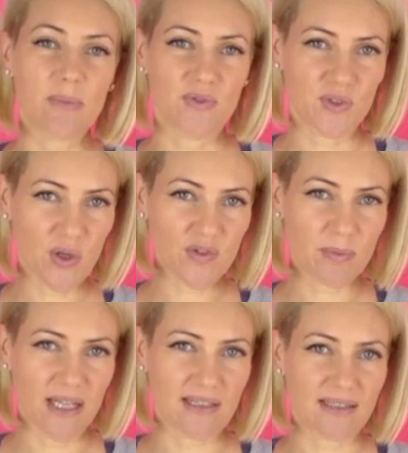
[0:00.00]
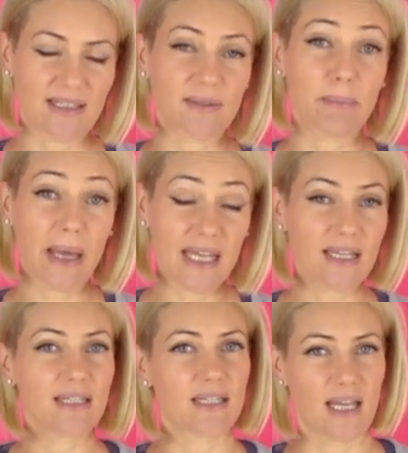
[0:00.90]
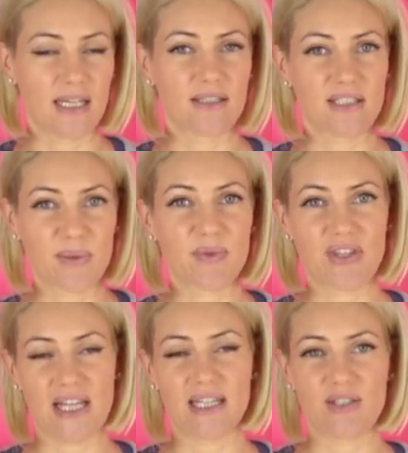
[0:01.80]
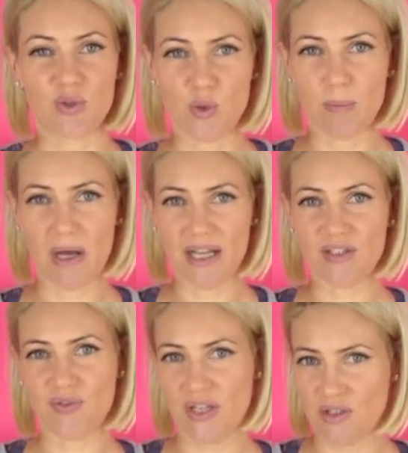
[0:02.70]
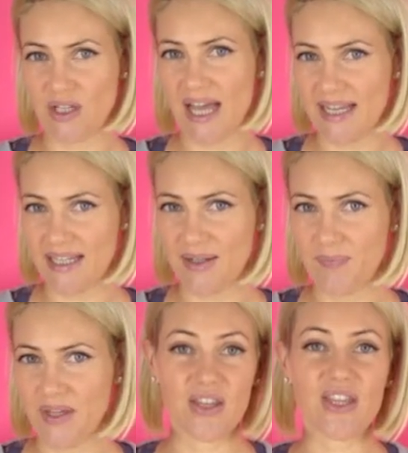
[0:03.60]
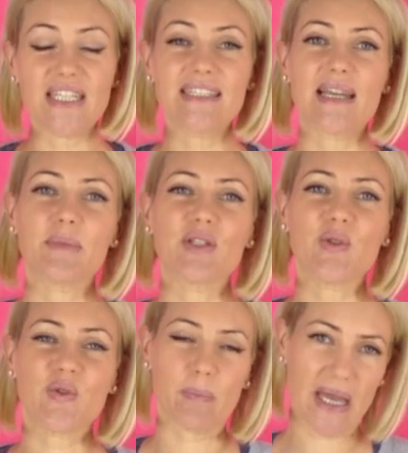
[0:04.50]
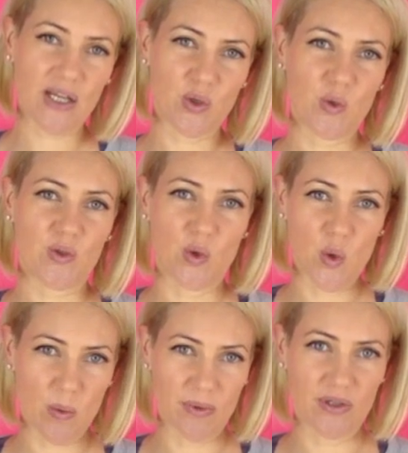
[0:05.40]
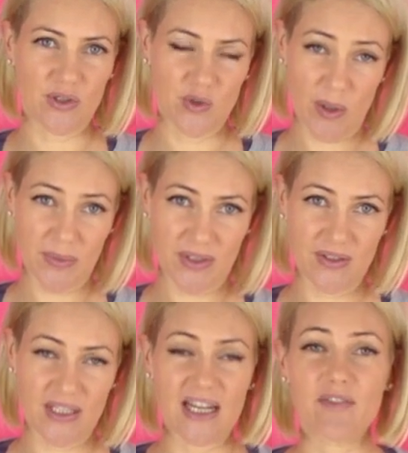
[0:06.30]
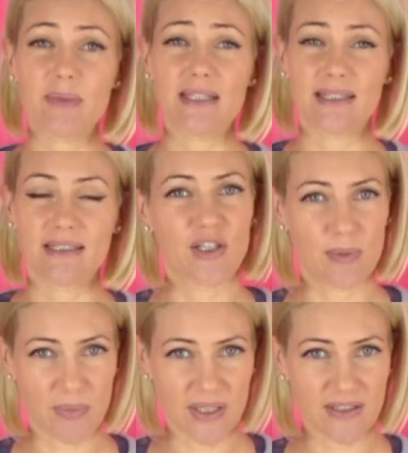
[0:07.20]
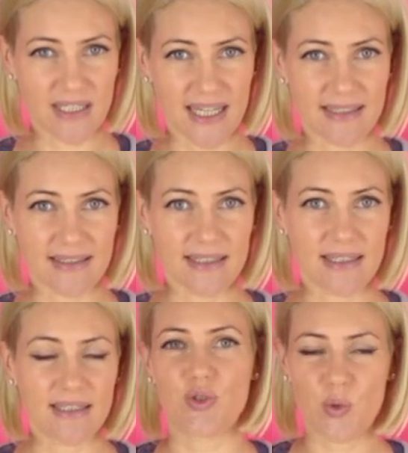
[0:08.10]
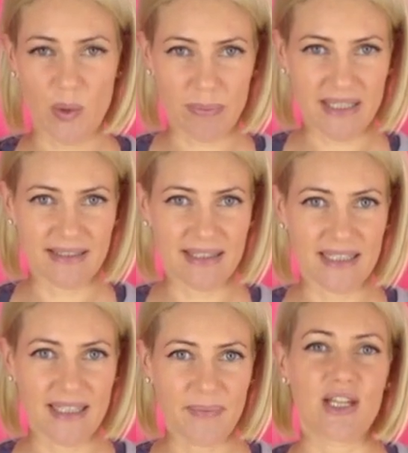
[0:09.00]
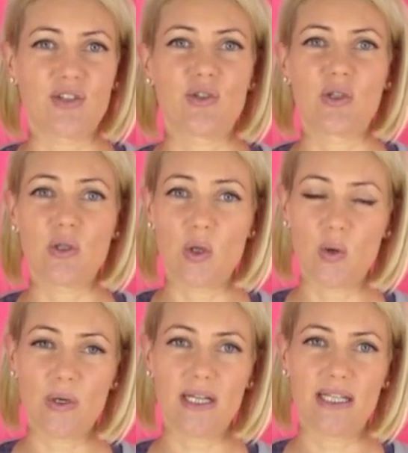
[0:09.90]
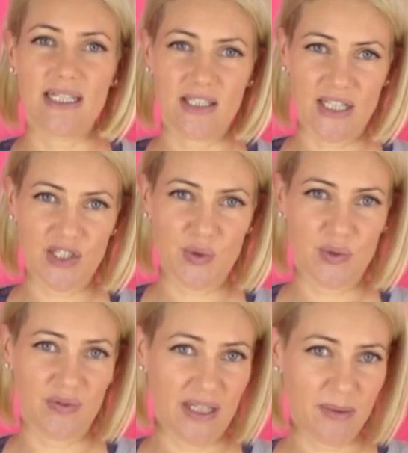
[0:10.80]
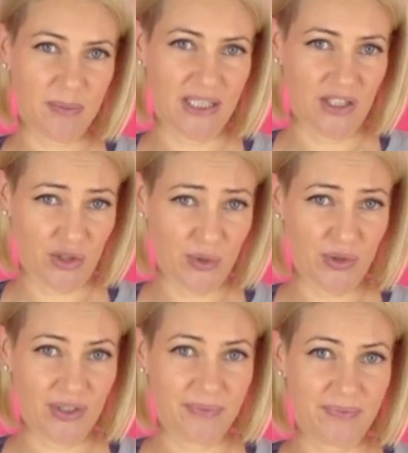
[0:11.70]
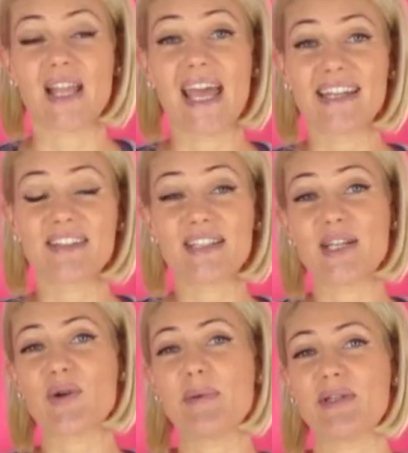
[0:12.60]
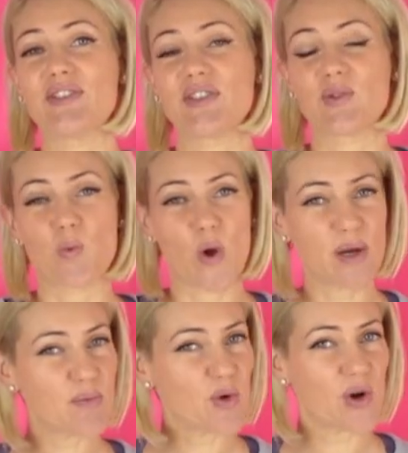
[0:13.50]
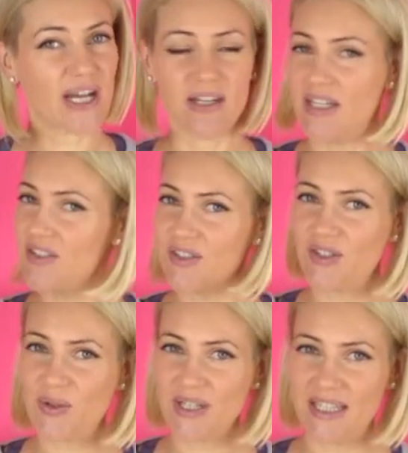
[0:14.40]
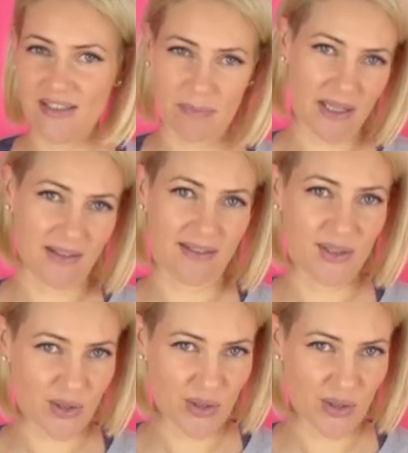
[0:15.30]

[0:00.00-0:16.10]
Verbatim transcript: type of soft plastics may contain some phthalates or bisphenol A. These chemicals may cause hormone disruptions and have been linked to breast cancer, to obesity, and to the lower intellectual development in children. And cling wrap is just one more unnecessary expense that you